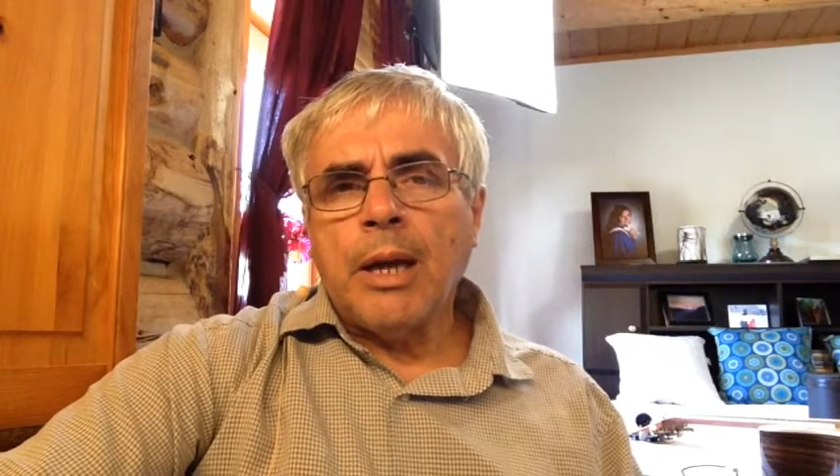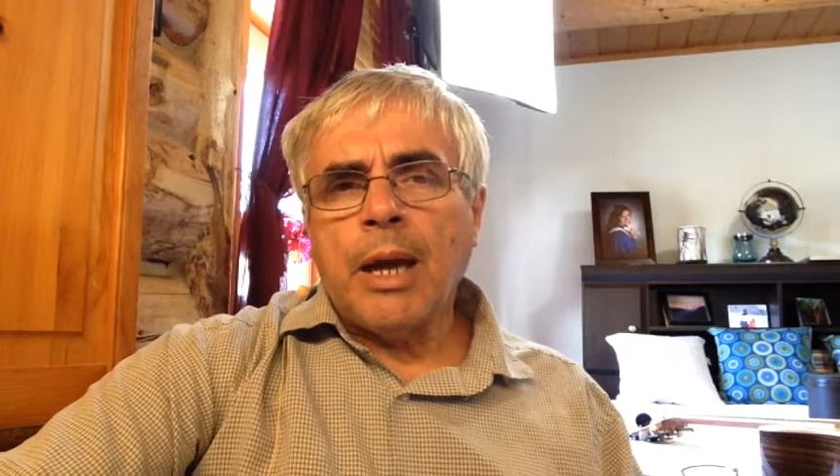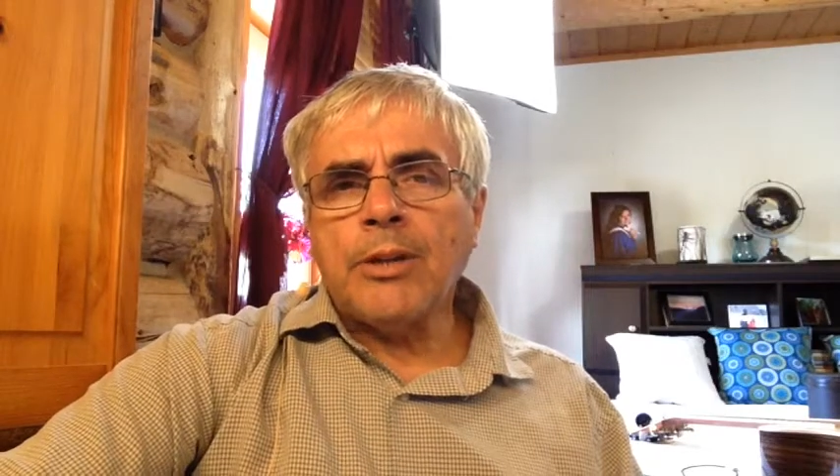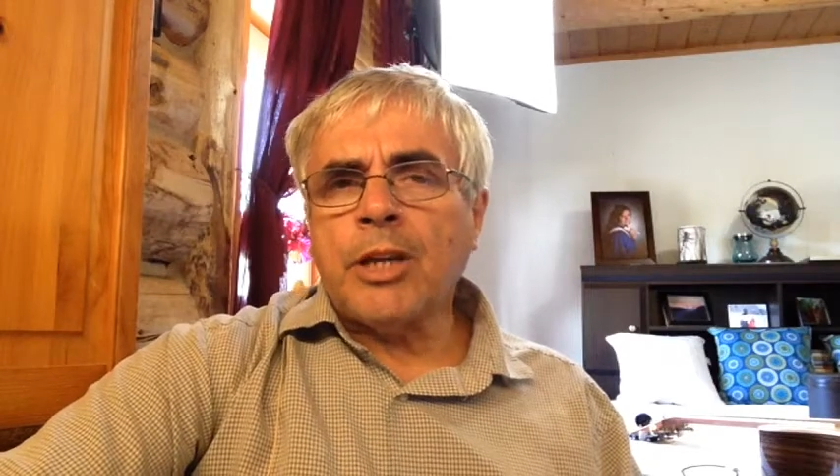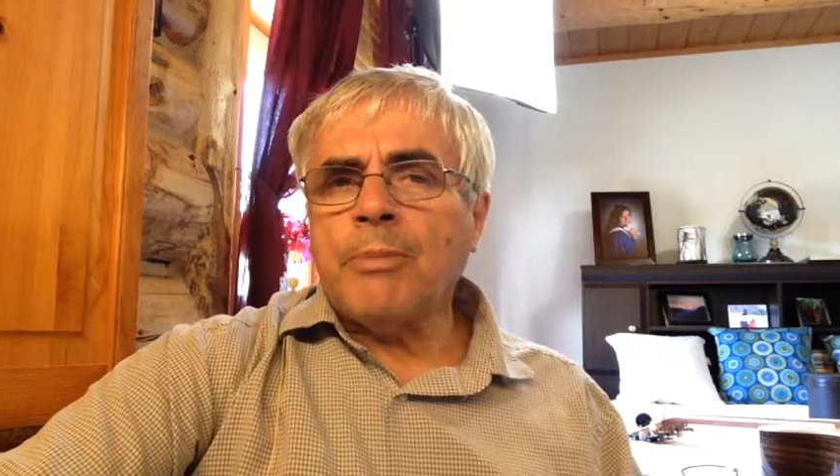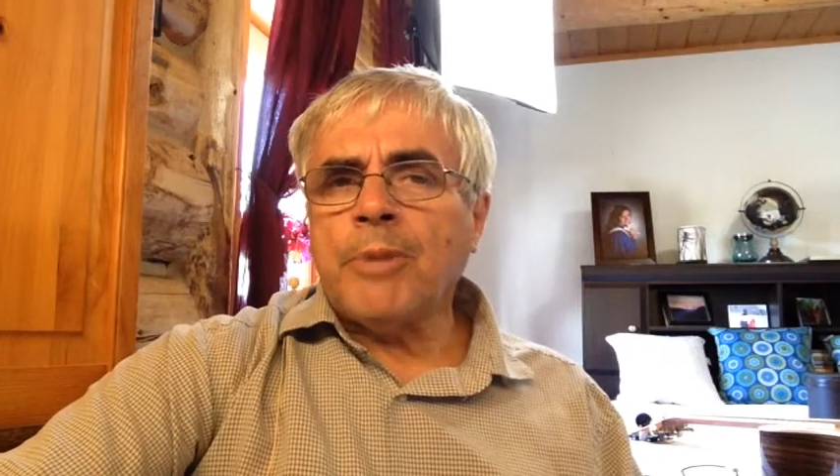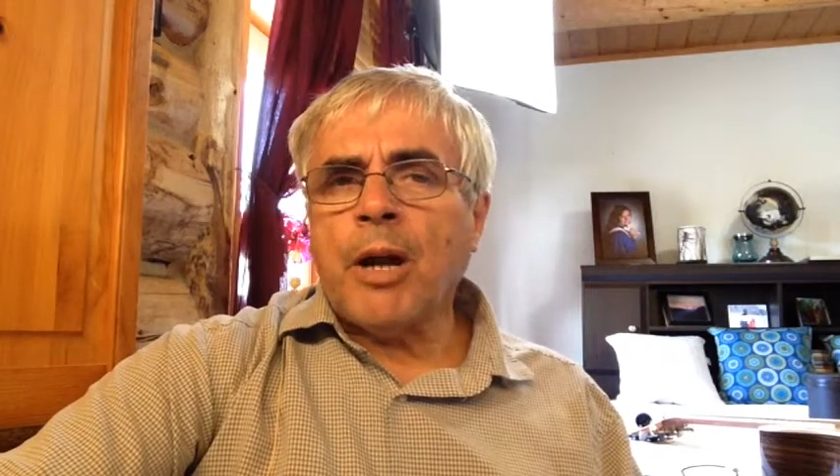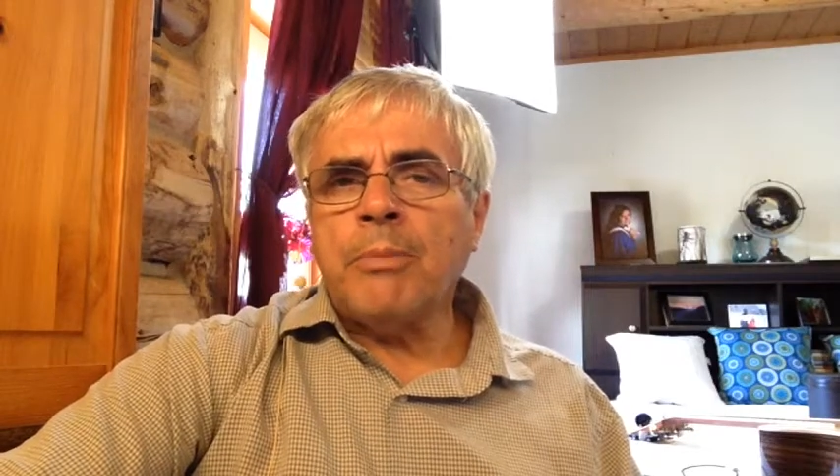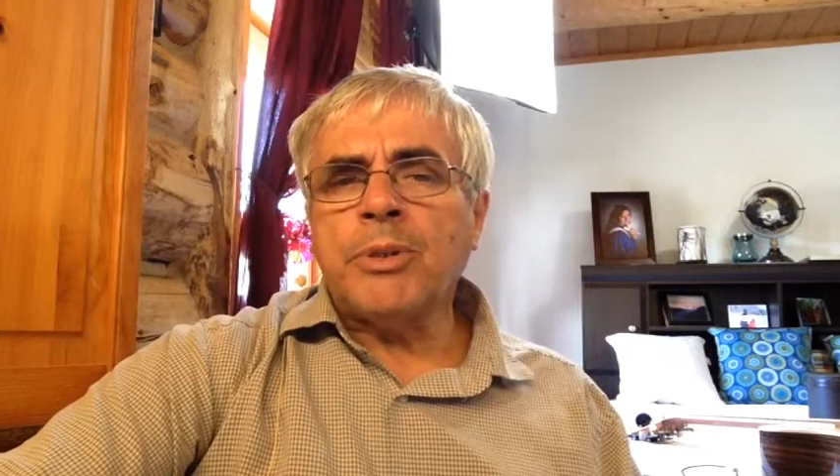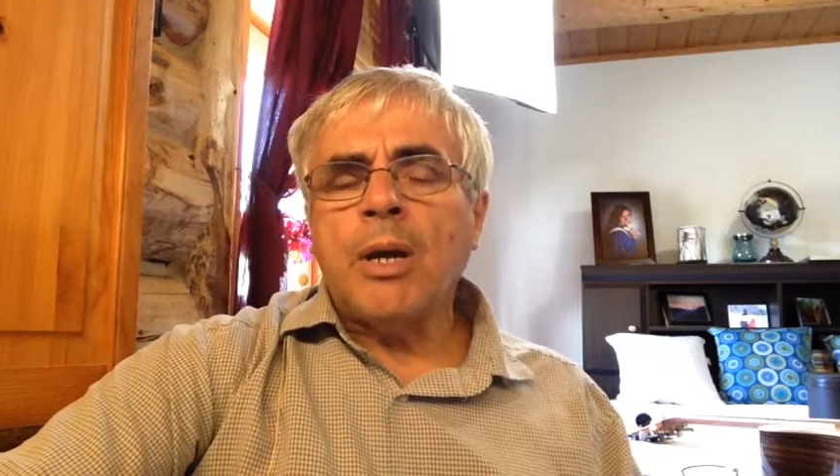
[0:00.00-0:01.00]
And
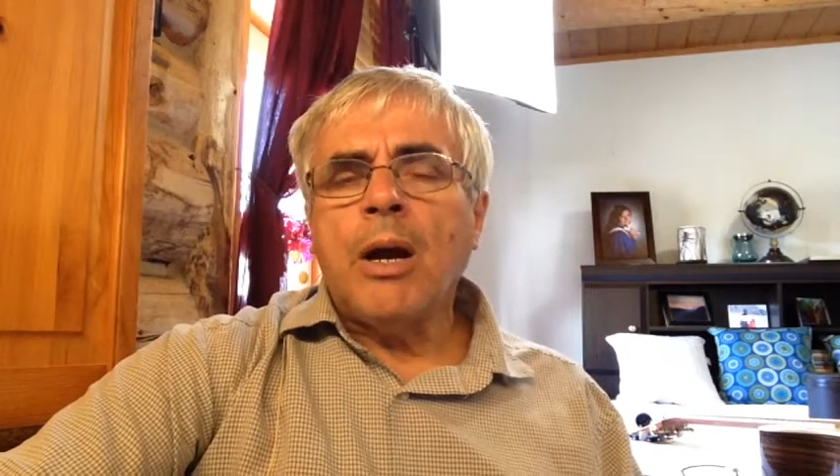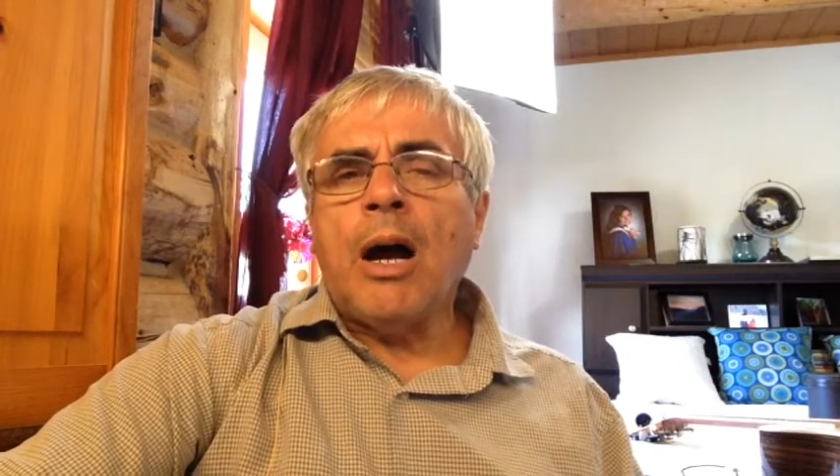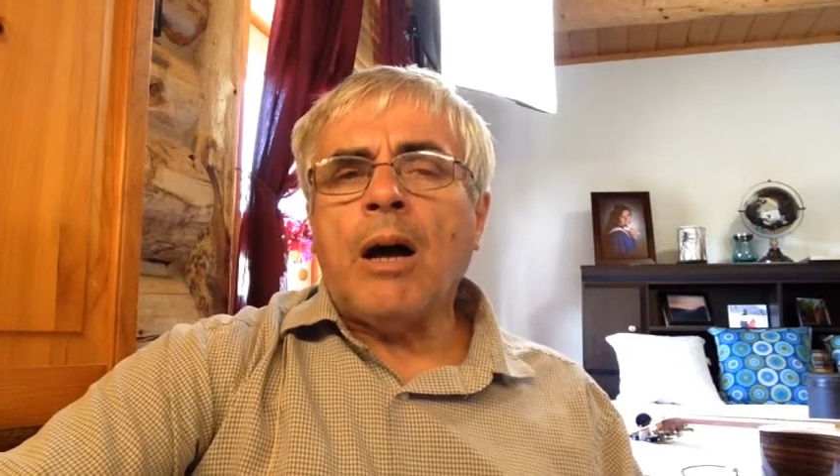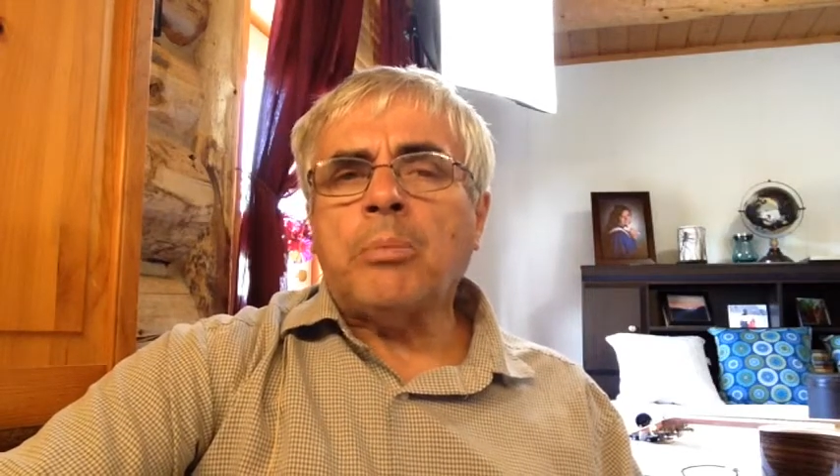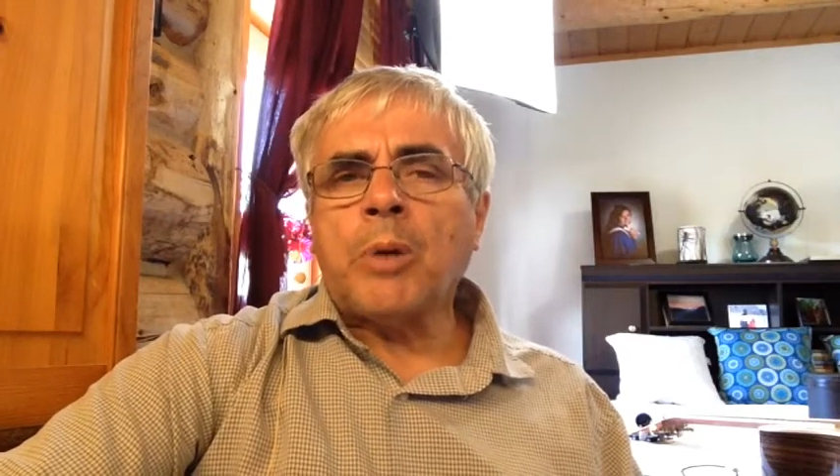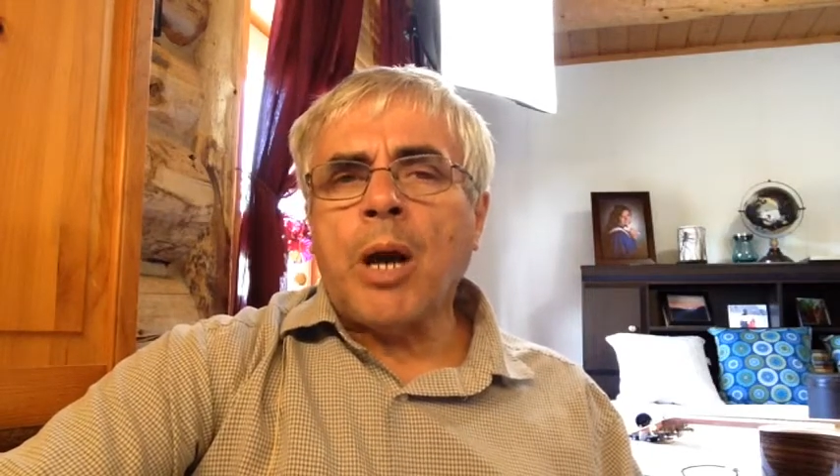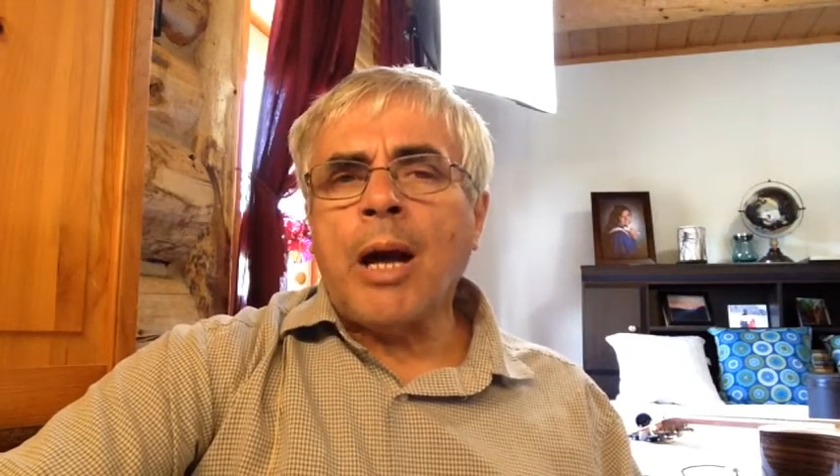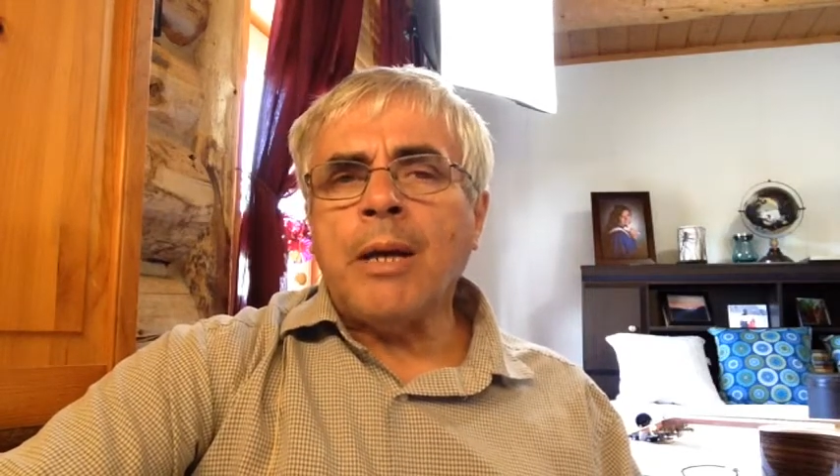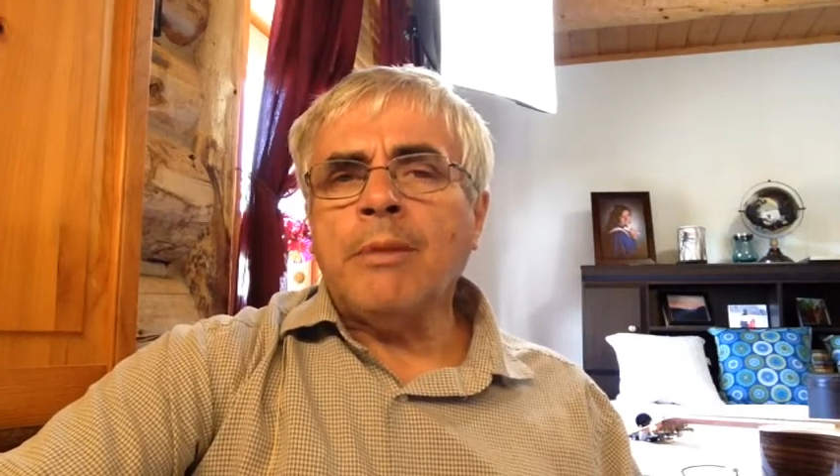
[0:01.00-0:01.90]
sometimes our pride